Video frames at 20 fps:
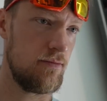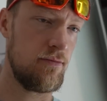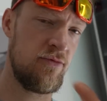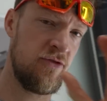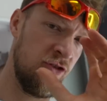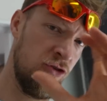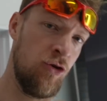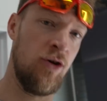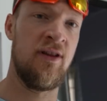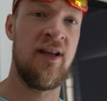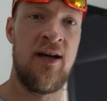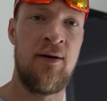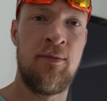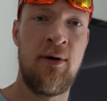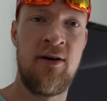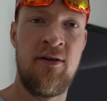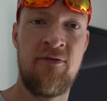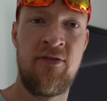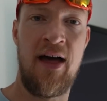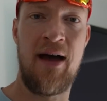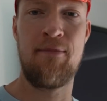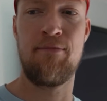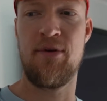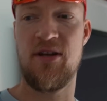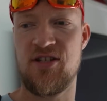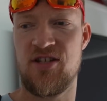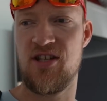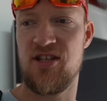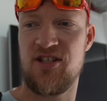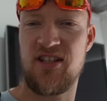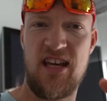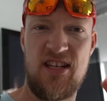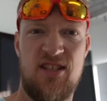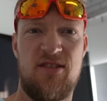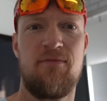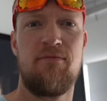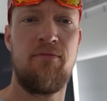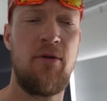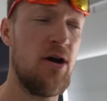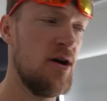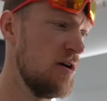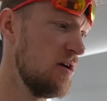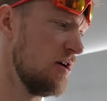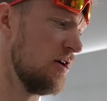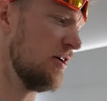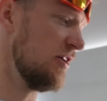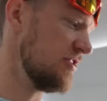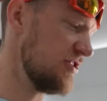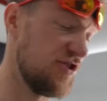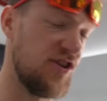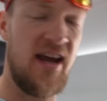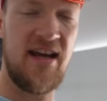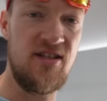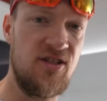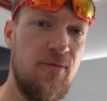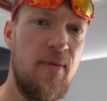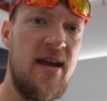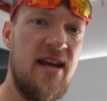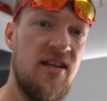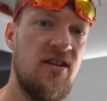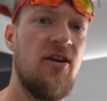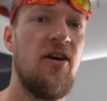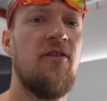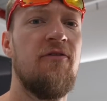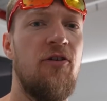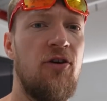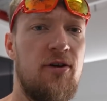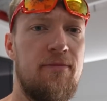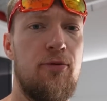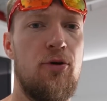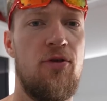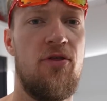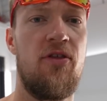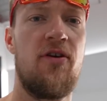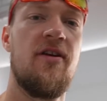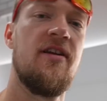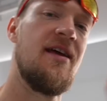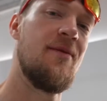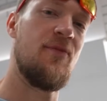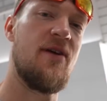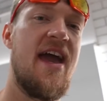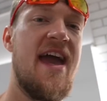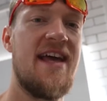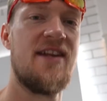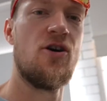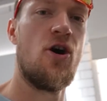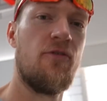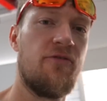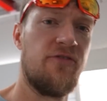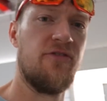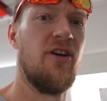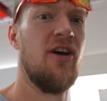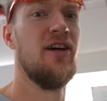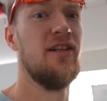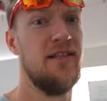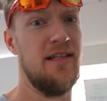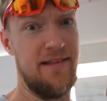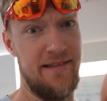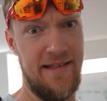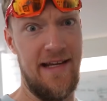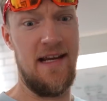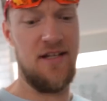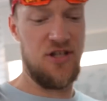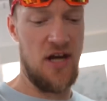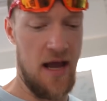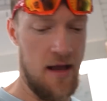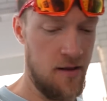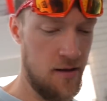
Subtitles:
to do a little bit of that business, get some signs made for the booth, and then we head off to DHL.